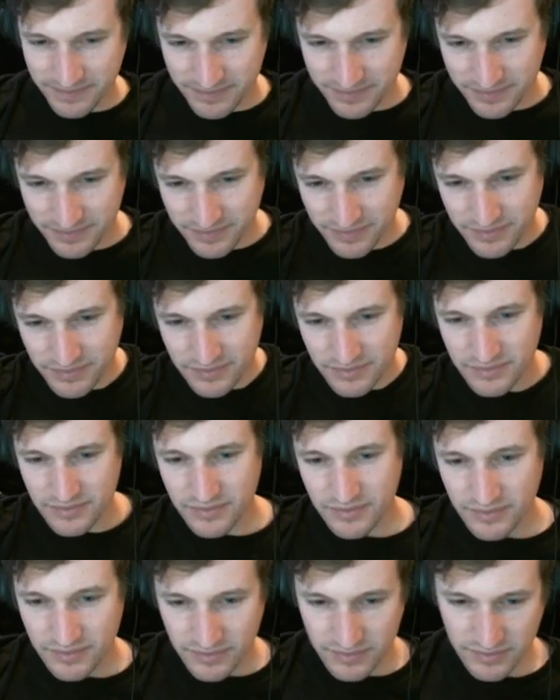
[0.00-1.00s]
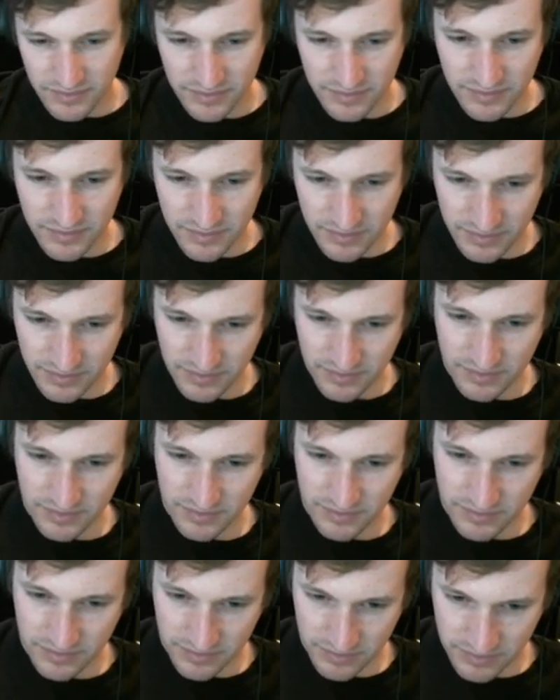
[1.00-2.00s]

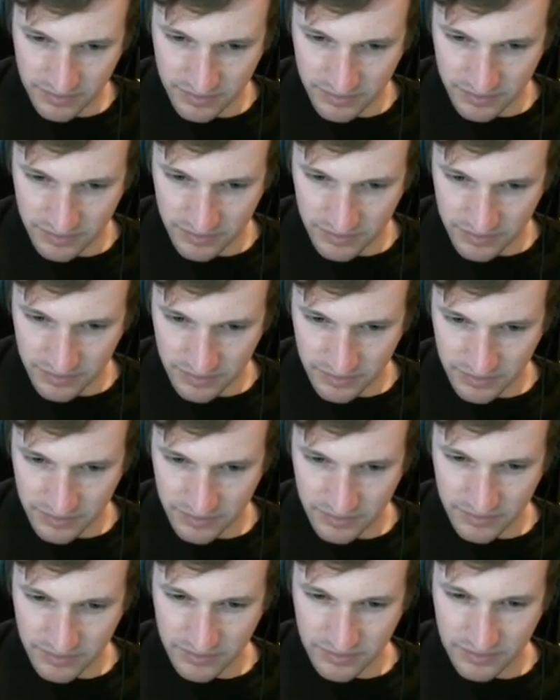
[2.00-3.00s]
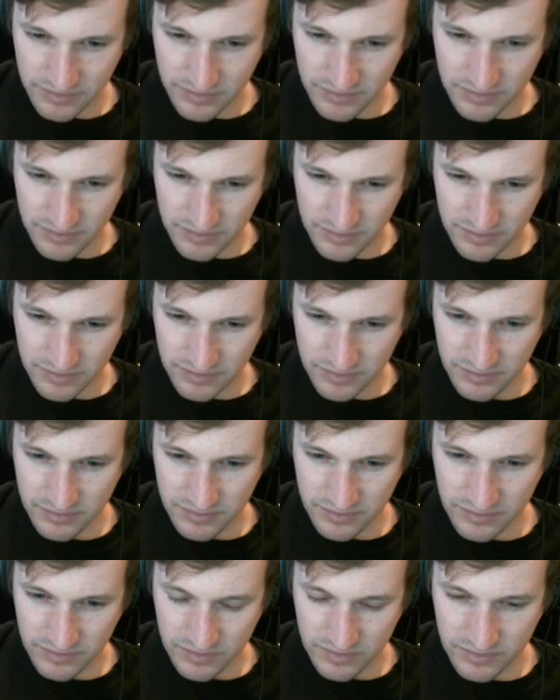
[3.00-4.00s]

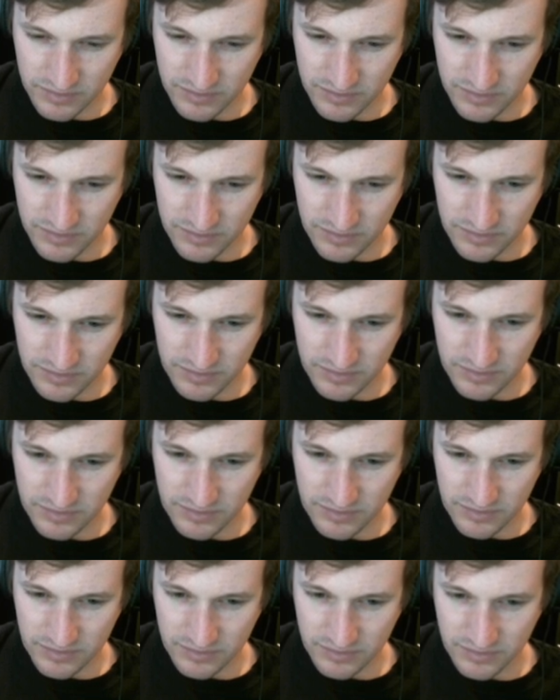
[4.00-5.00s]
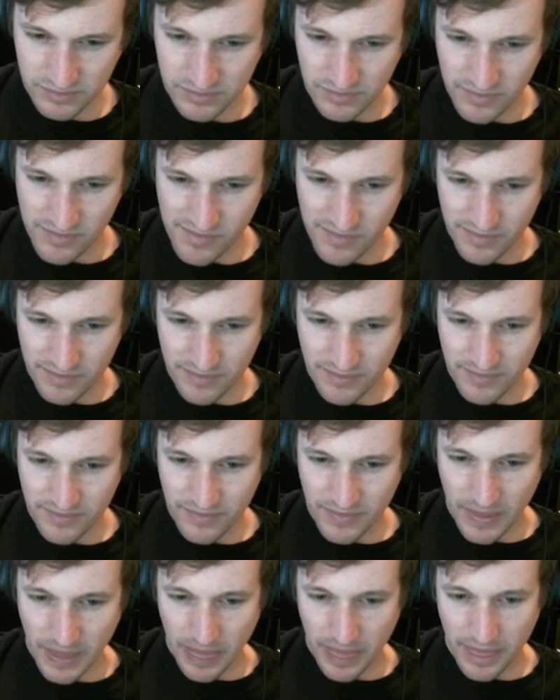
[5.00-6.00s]

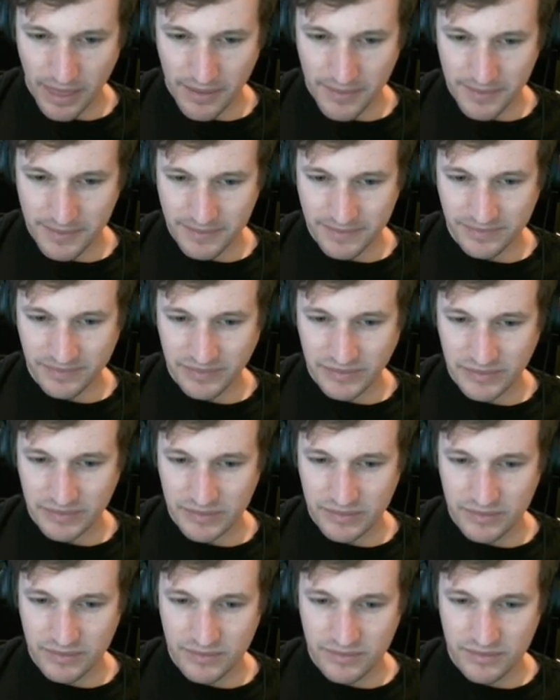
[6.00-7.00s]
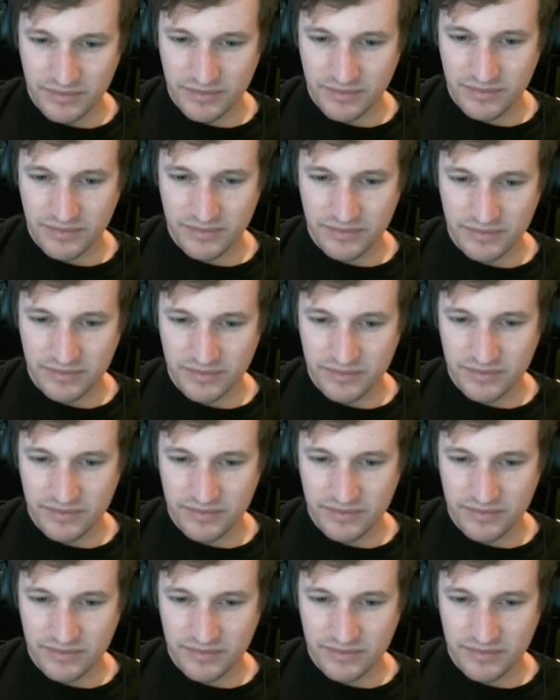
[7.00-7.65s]
(no one is talking)